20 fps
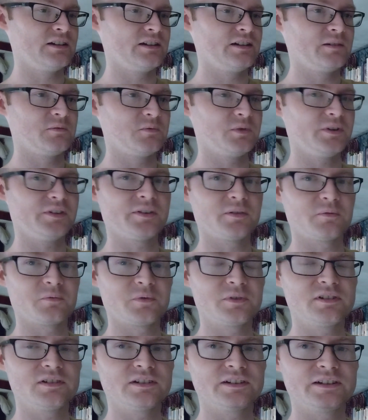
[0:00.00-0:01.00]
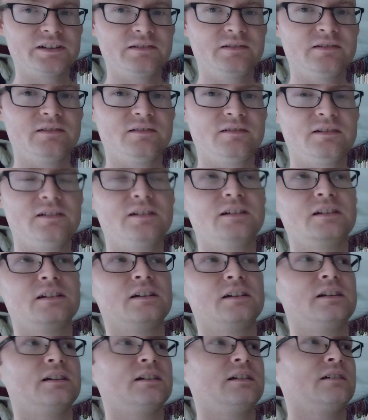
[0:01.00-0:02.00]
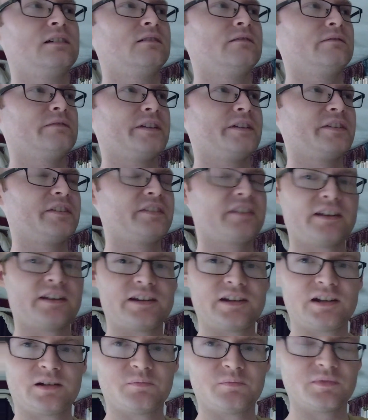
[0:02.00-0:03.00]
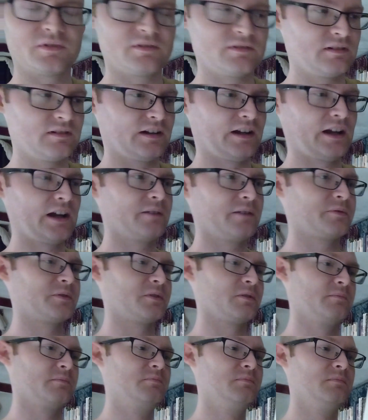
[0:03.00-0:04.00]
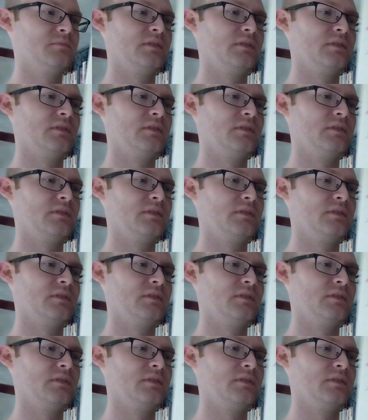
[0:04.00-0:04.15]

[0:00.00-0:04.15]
it wasn't really the same after